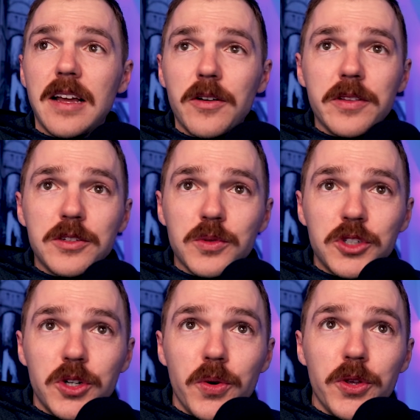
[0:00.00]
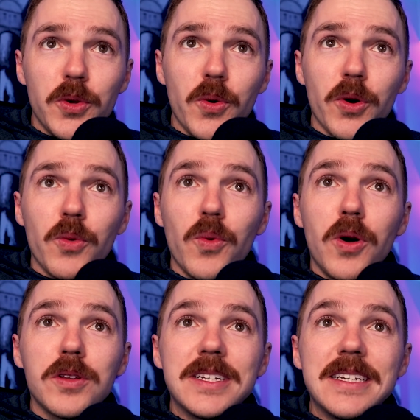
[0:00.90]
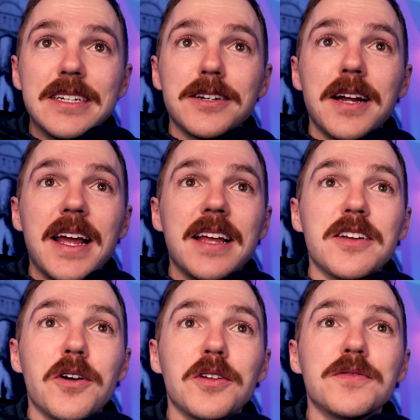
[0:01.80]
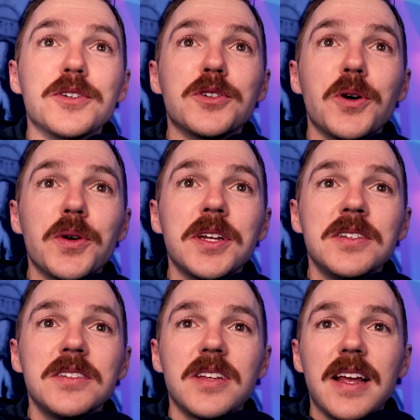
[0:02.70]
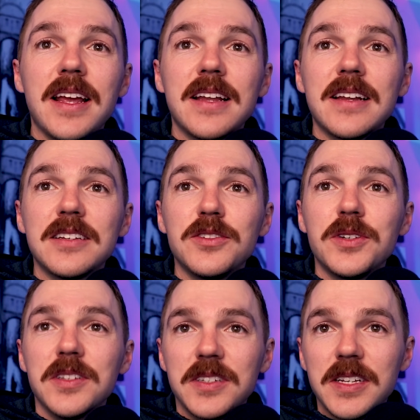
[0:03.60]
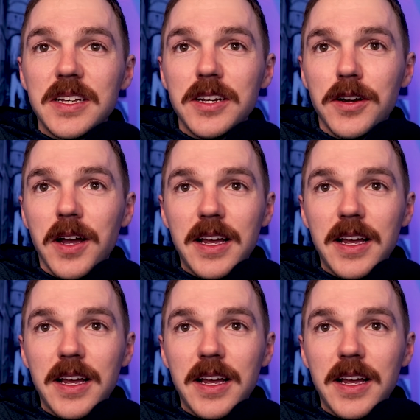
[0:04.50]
Now, this will show your wallet here and all of your tokens. And as you can see here,